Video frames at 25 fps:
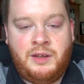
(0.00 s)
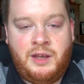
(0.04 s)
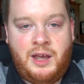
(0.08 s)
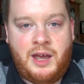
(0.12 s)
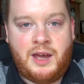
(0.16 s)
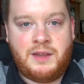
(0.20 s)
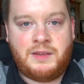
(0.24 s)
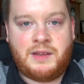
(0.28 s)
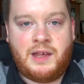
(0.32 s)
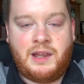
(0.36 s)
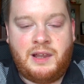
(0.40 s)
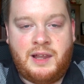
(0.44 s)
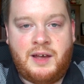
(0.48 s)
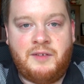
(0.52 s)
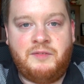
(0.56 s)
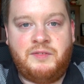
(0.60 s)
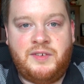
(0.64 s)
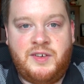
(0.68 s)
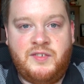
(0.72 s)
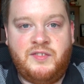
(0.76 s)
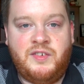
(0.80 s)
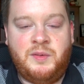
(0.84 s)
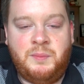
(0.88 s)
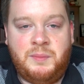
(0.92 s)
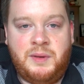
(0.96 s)
and they love
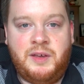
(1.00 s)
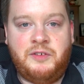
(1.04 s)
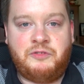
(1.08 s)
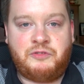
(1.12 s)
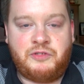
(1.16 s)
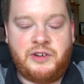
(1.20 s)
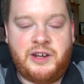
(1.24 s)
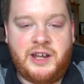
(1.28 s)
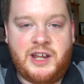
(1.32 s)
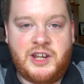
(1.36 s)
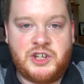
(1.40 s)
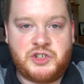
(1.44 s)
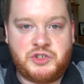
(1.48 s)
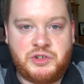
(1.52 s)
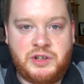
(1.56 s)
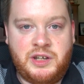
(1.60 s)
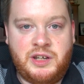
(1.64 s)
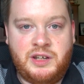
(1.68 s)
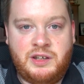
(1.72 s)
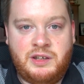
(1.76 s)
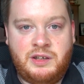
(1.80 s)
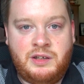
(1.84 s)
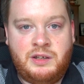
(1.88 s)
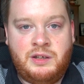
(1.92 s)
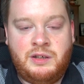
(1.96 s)
giving me free
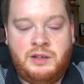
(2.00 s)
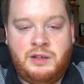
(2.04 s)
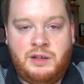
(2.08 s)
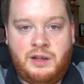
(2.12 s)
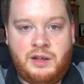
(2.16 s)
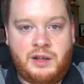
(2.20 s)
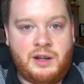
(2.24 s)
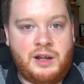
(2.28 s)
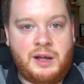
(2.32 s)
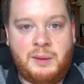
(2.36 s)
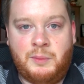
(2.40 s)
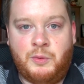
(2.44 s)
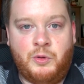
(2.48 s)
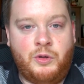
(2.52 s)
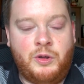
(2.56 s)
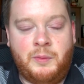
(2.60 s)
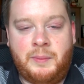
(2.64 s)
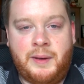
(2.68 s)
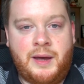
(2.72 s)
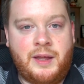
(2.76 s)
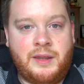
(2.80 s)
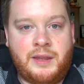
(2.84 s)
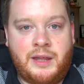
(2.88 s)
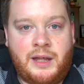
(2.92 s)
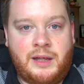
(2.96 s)
entry, and I'm all
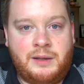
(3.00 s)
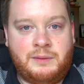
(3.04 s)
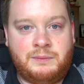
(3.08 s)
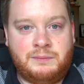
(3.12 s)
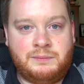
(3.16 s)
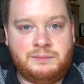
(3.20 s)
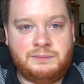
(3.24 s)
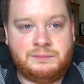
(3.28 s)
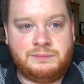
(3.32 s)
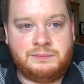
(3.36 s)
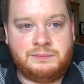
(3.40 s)
about that.